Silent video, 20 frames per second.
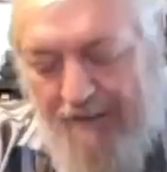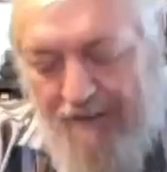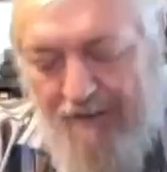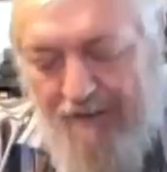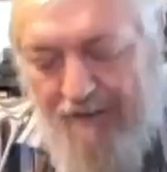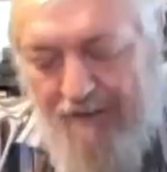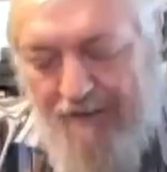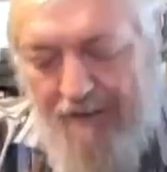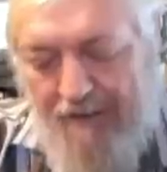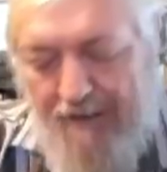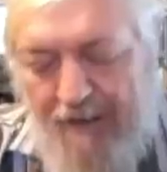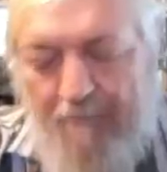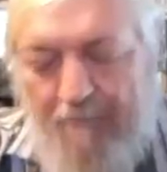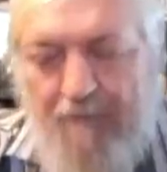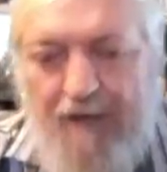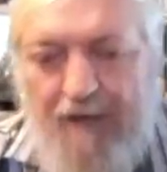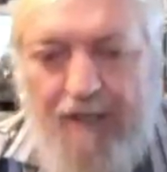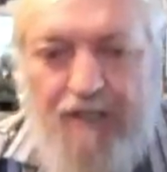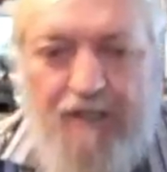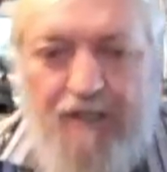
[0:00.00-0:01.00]
during an
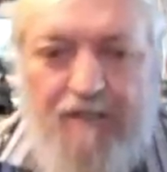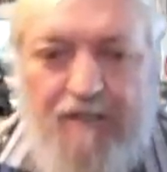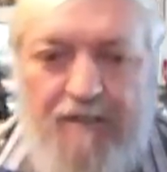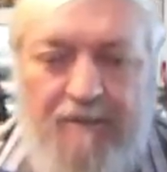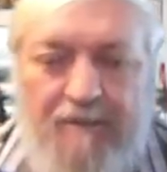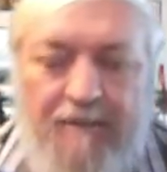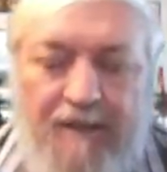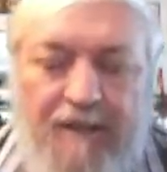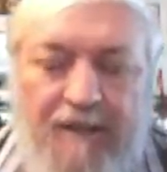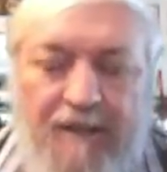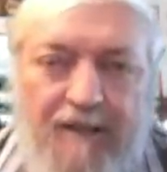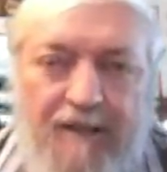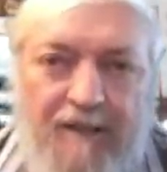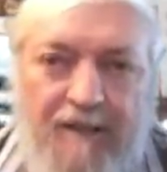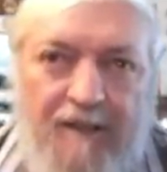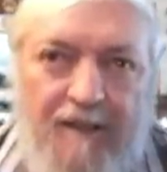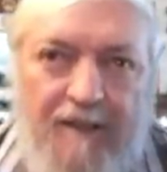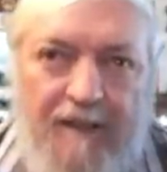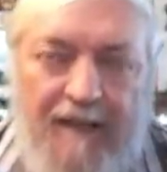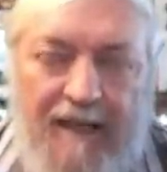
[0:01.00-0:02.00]
operation,
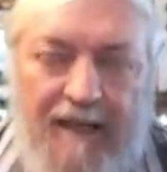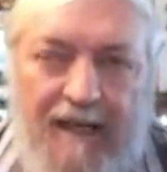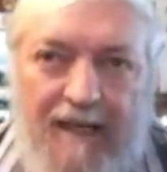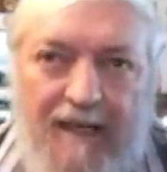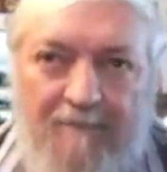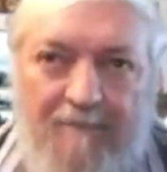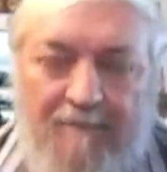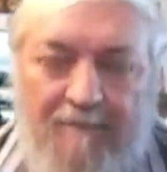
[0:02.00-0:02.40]
I'm